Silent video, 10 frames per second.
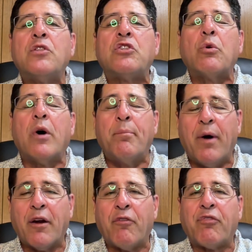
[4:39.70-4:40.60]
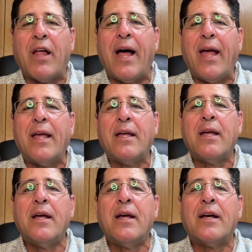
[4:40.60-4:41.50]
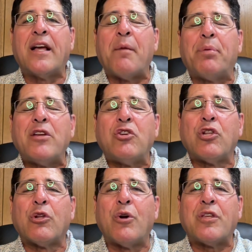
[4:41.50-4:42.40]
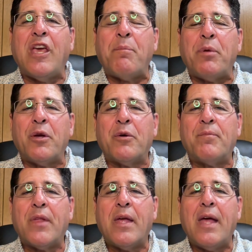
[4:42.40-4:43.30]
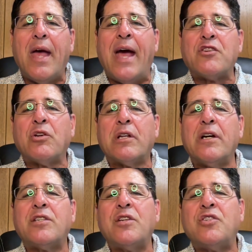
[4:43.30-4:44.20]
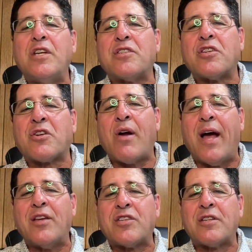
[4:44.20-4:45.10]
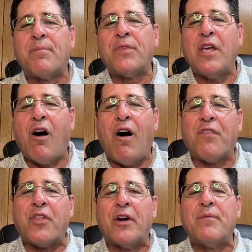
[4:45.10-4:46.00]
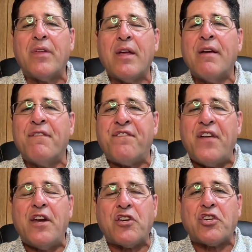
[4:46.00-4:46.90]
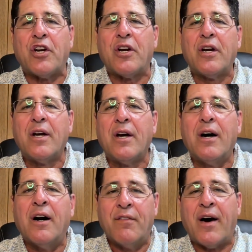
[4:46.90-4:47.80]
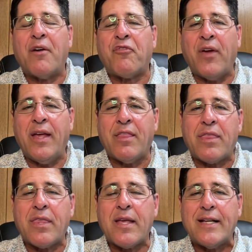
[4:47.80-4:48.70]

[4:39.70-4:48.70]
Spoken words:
to a butterfly. God bless you, the Lord keep you as you look to Jesus Christ, the author, finisher of our faith.